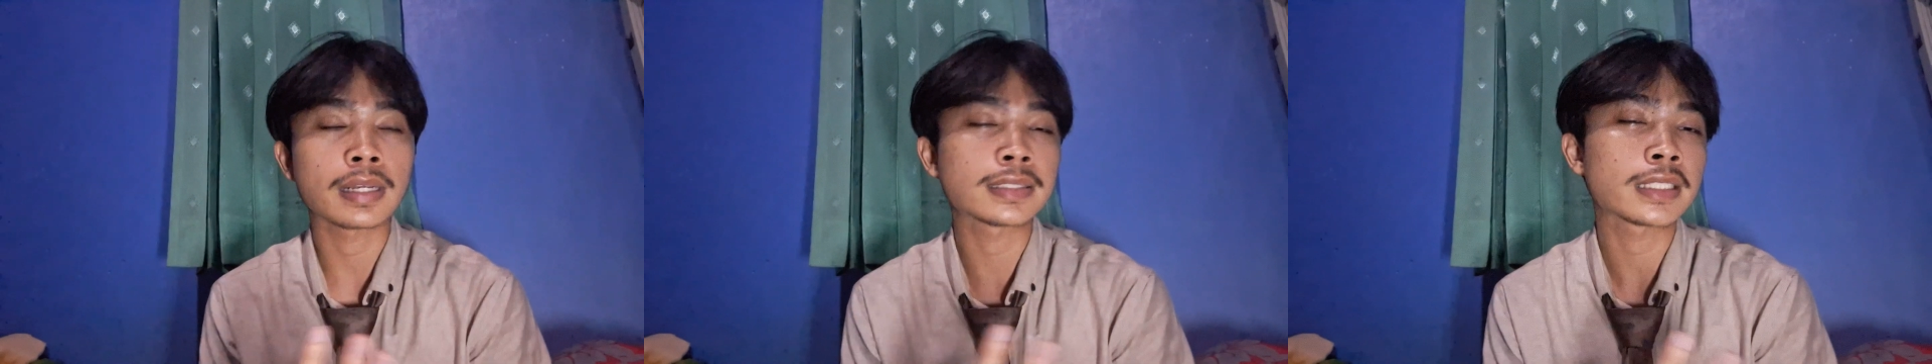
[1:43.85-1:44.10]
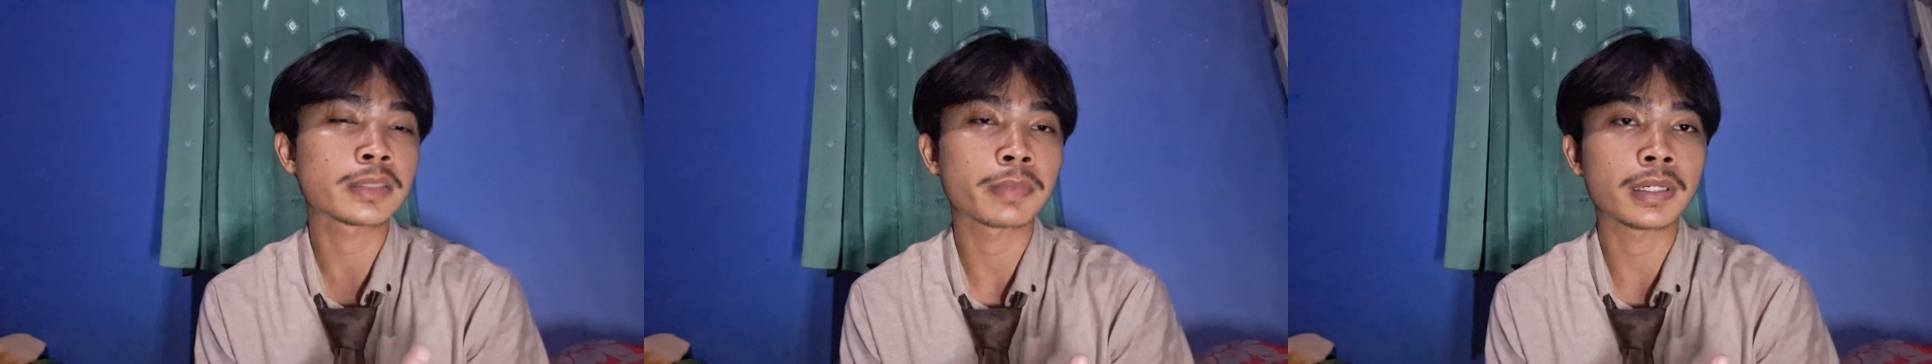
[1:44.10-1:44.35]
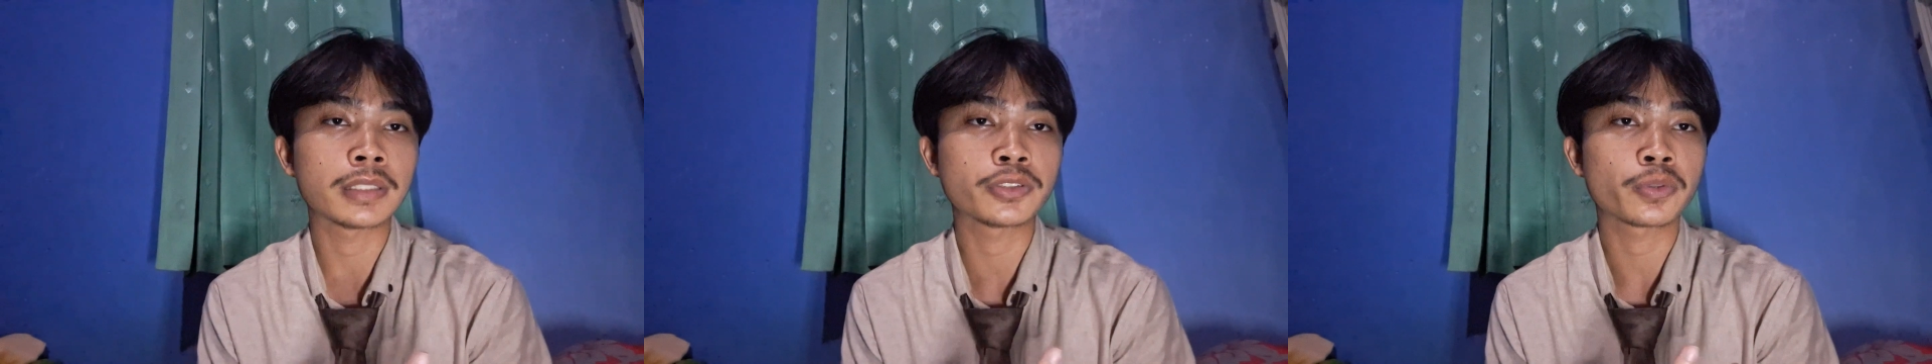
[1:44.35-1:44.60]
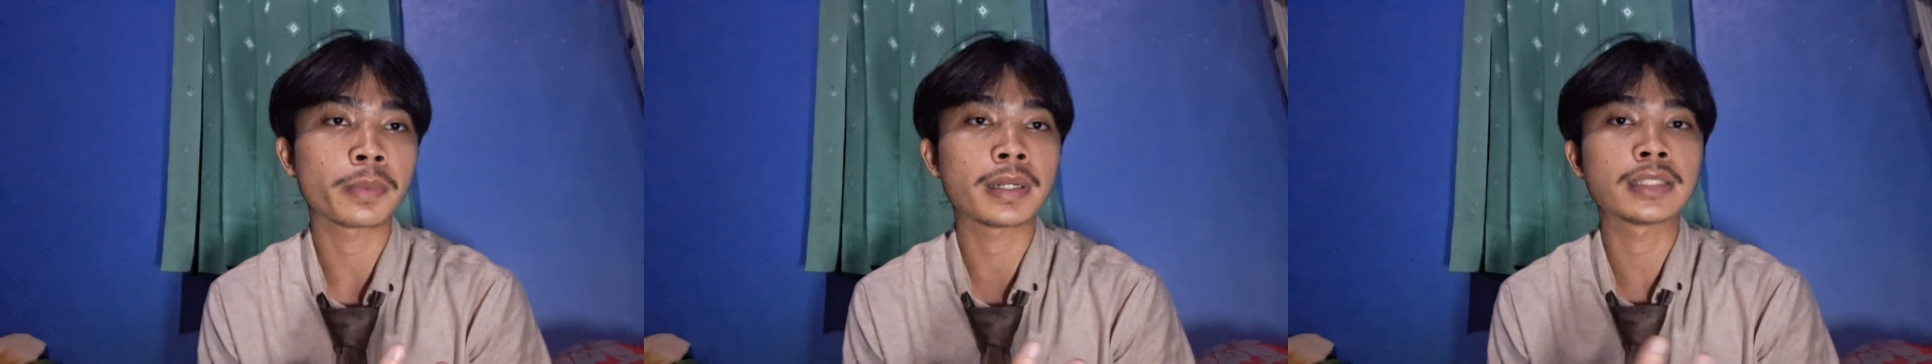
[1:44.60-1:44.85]
assessment
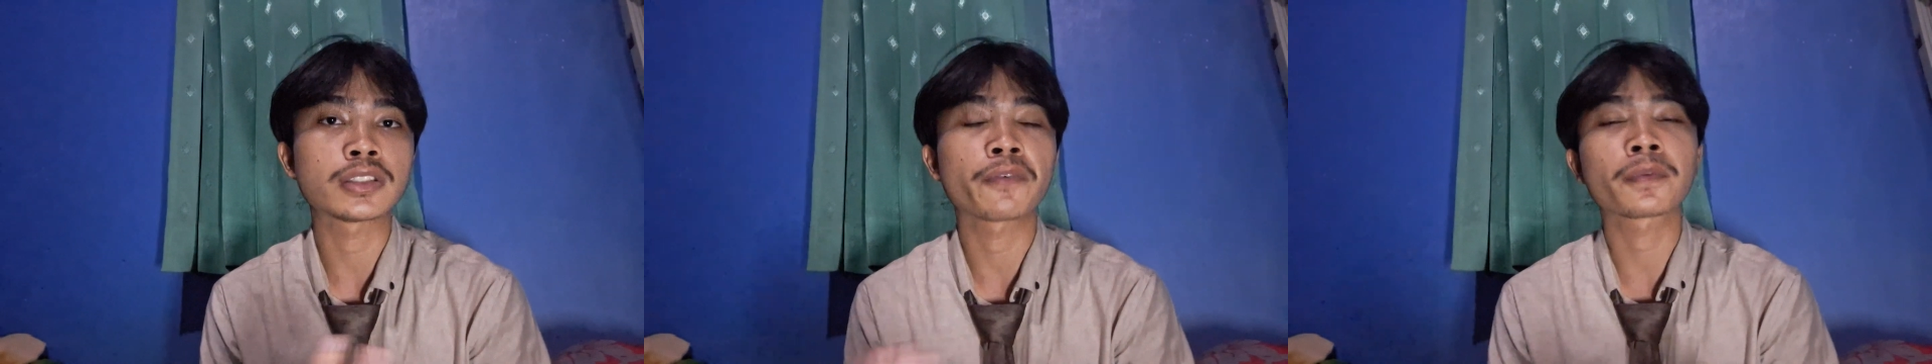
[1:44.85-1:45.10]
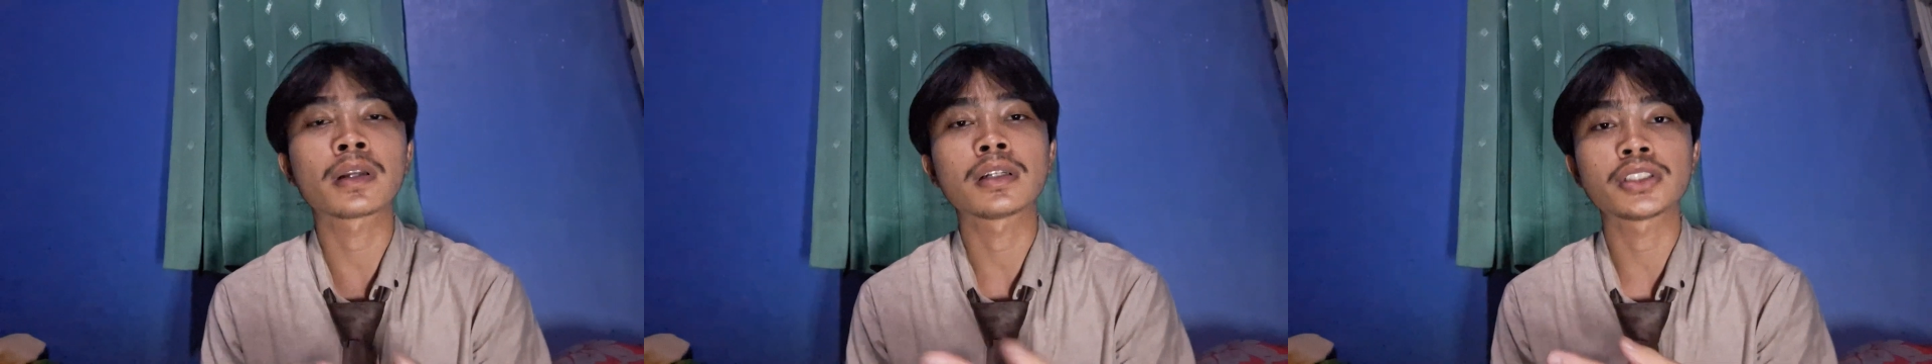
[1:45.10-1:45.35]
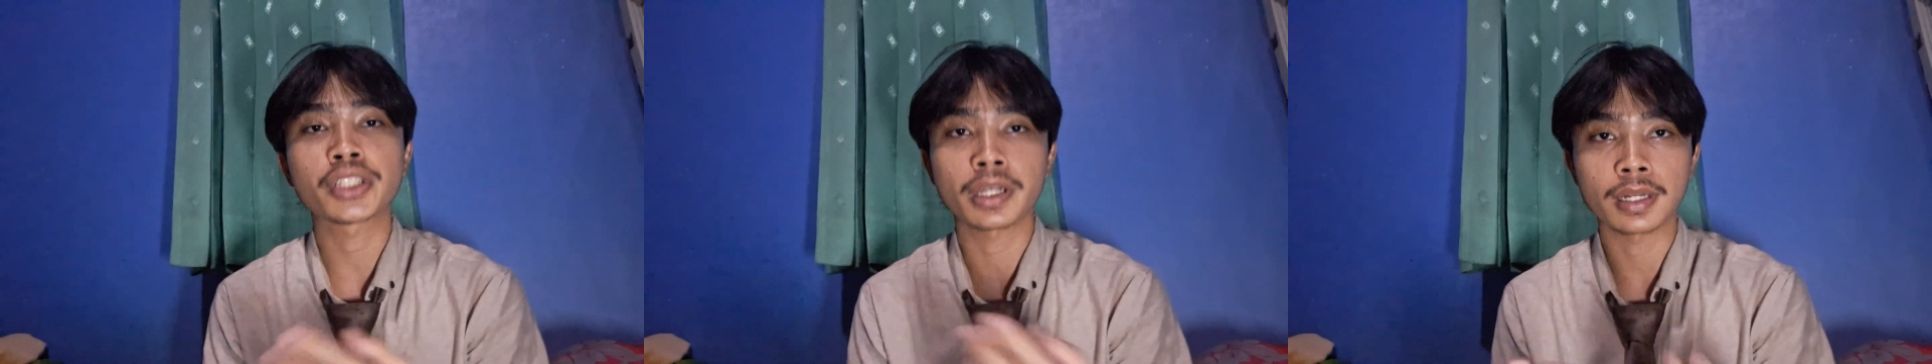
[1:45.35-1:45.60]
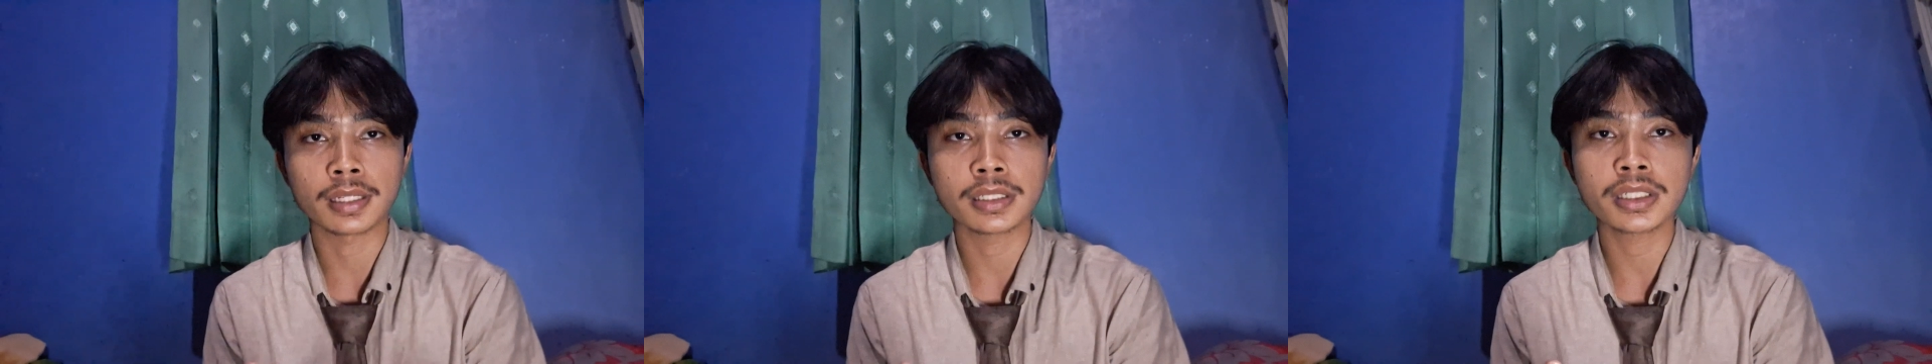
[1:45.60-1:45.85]
instrument is often a
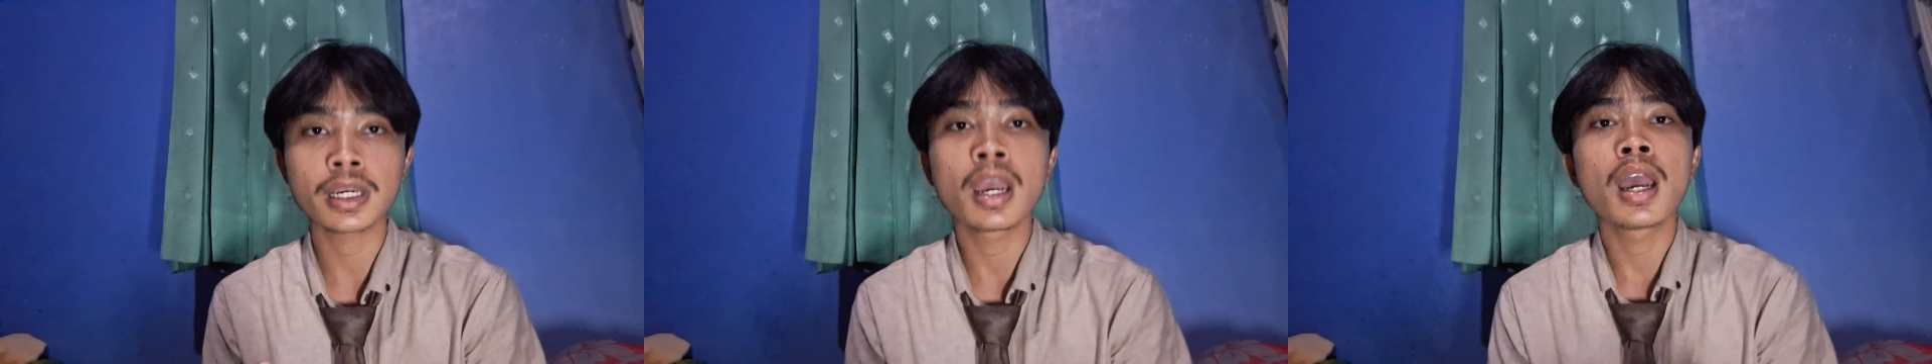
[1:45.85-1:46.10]
challenge,